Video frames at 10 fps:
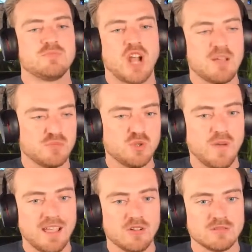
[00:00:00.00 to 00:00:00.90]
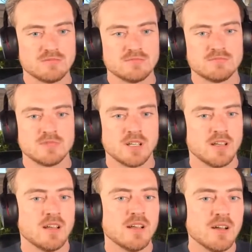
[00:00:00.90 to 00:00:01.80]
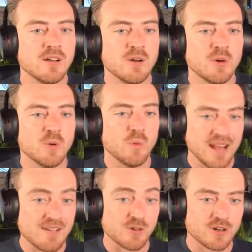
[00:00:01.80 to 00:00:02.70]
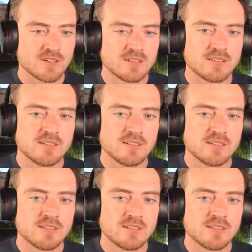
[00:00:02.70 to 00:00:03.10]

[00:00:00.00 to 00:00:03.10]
giant blue whale, whatever.